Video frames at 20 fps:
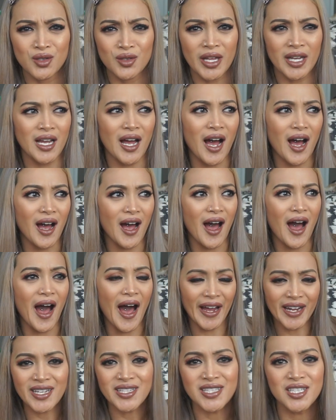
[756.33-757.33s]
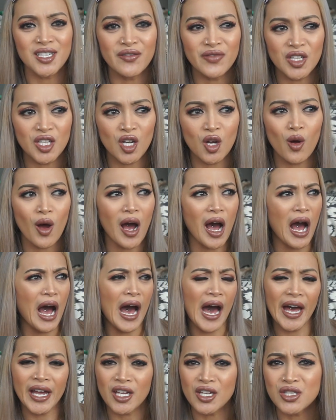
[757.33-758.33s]
Like, I can take a video,
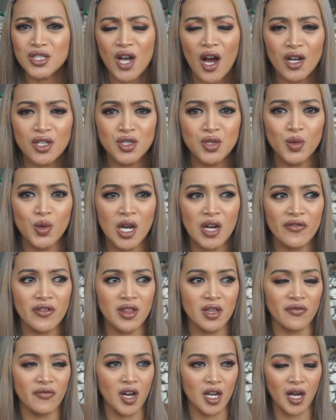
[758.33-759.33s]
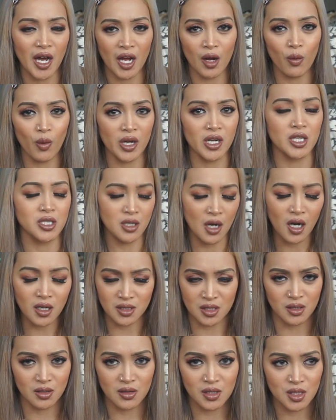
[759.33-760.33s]
I can talk to whoever the I want to
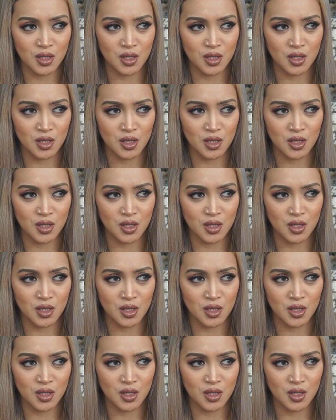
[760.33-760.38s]
talk to.